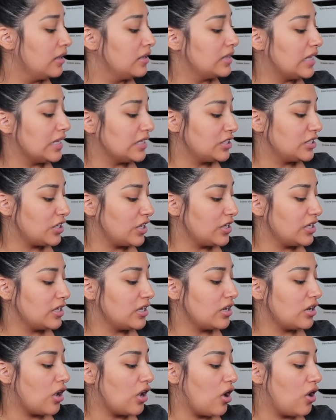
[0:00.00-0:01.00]
that started
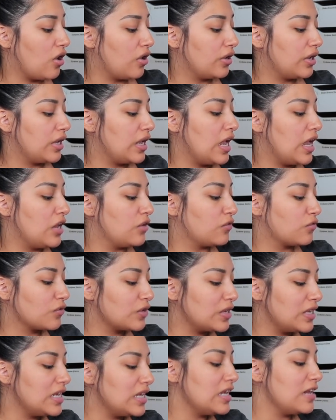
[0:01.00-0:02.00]
it all and
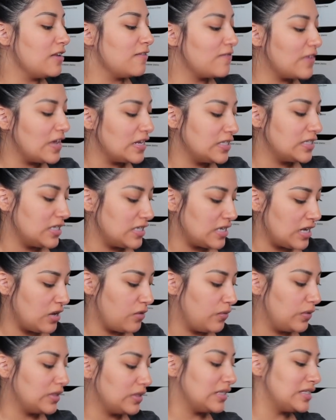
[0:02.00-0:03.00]
reinvented
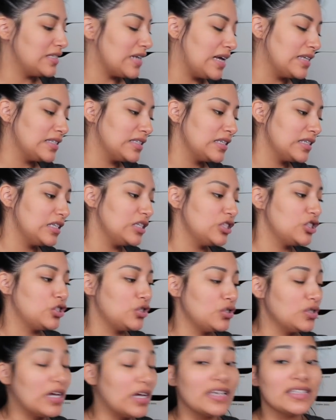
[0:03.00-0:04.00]
it with a dazzling
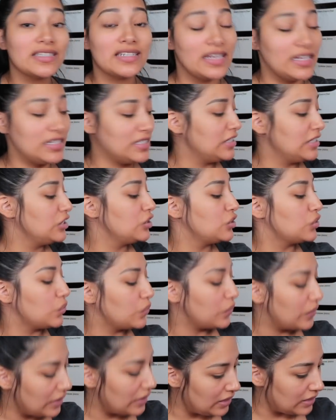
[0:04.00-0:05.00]
2018
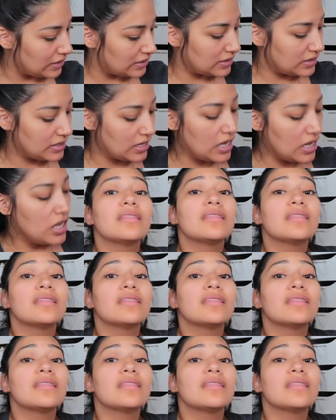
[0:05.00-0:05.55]
twist.